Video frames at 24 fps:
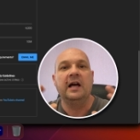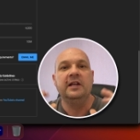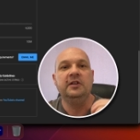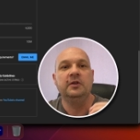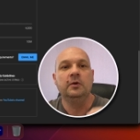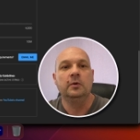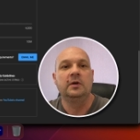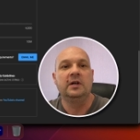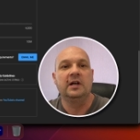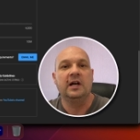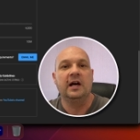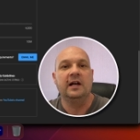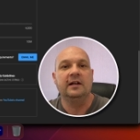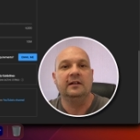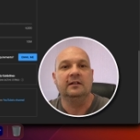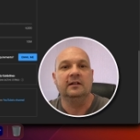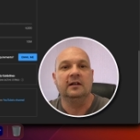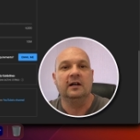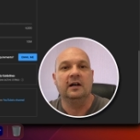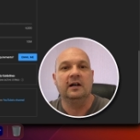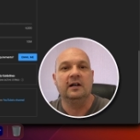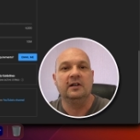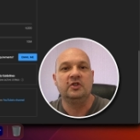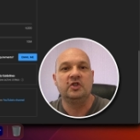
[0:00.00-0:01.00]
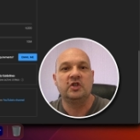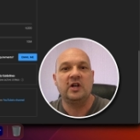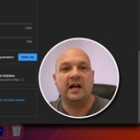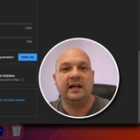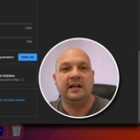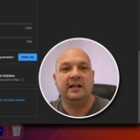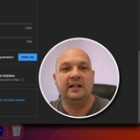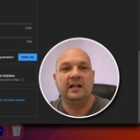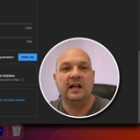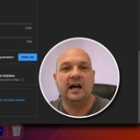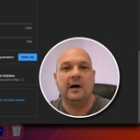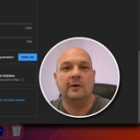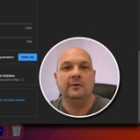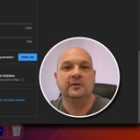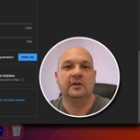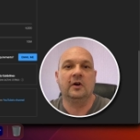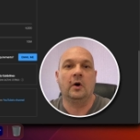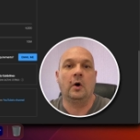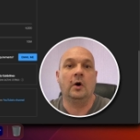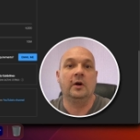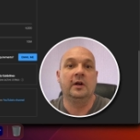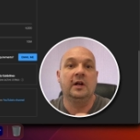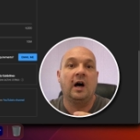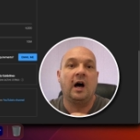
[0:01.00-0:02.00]
You can check it out
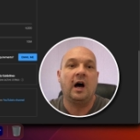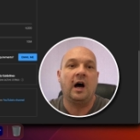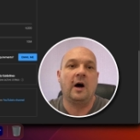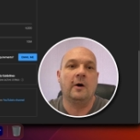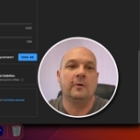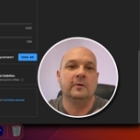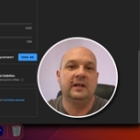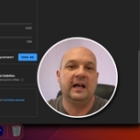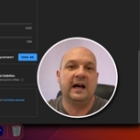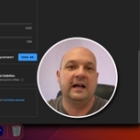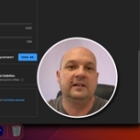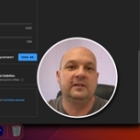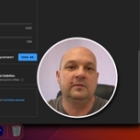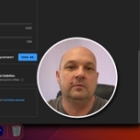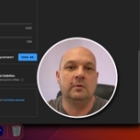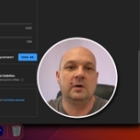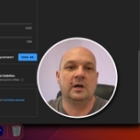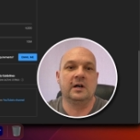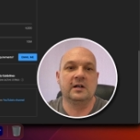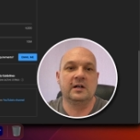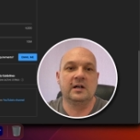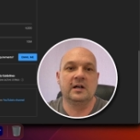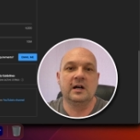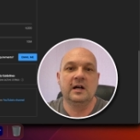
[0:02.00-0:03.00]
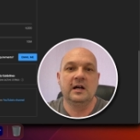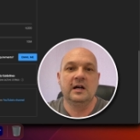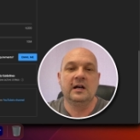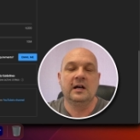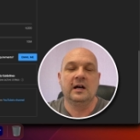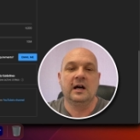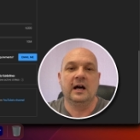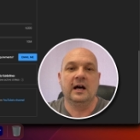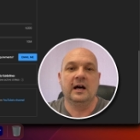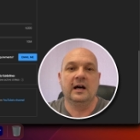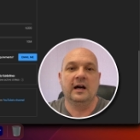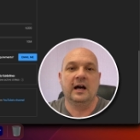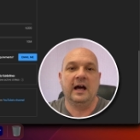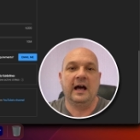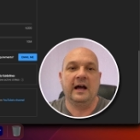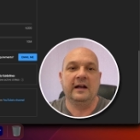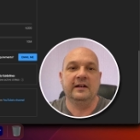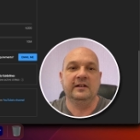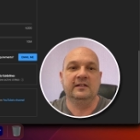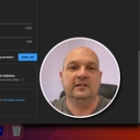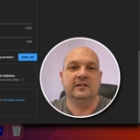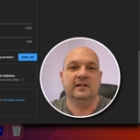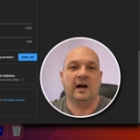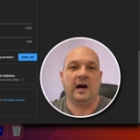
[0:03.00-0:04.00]
on how that works.
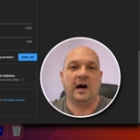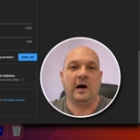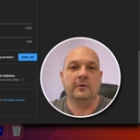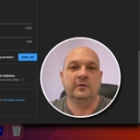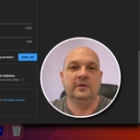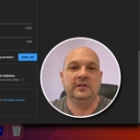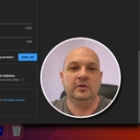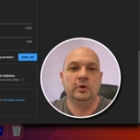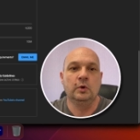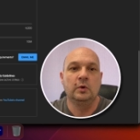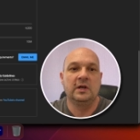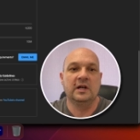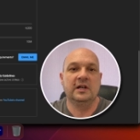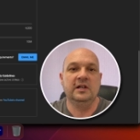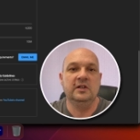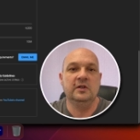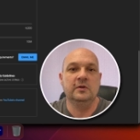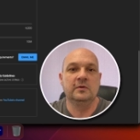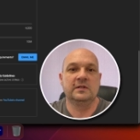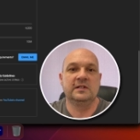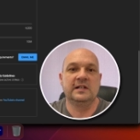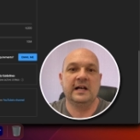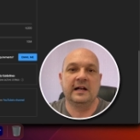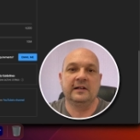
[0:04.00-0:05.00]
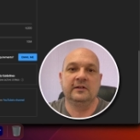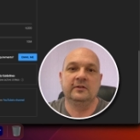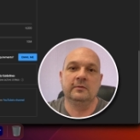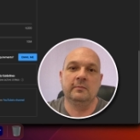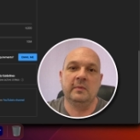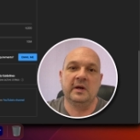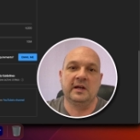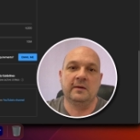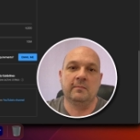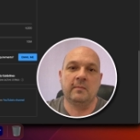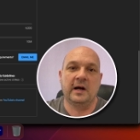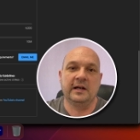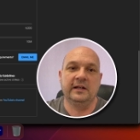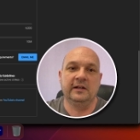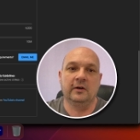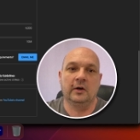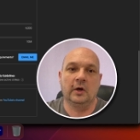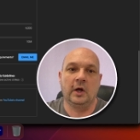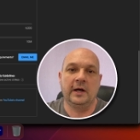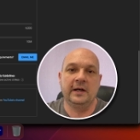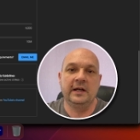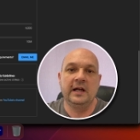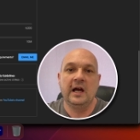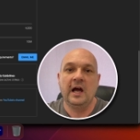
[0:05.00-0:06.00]
And how you can use that to make money
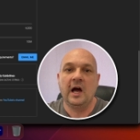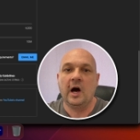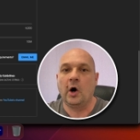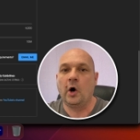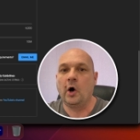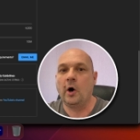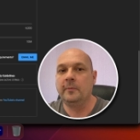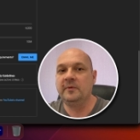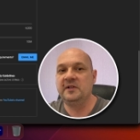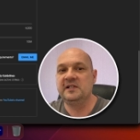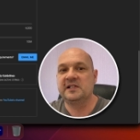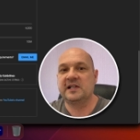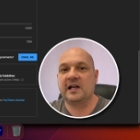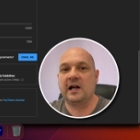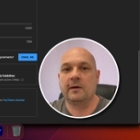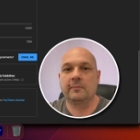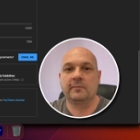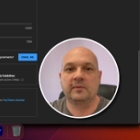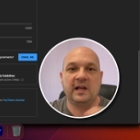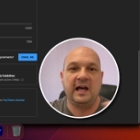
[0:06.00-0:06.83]
online. Hope this helped.